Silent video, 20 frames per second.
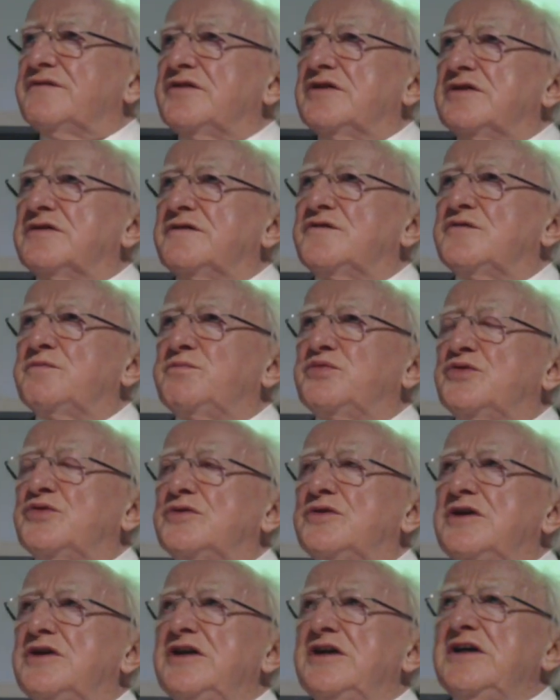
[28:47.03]
in
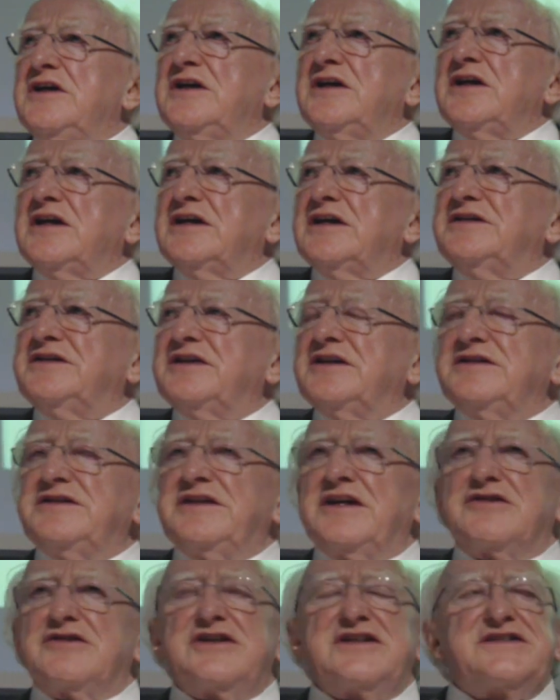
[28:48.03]
Liverpool. And then
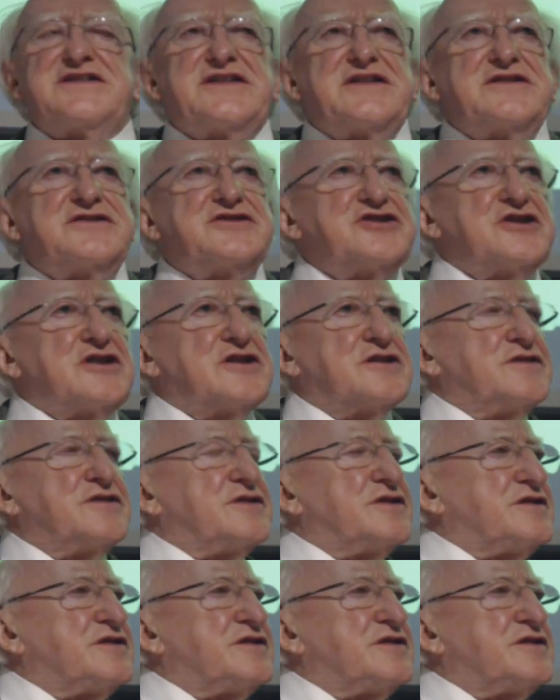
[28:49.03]
there is, in turn,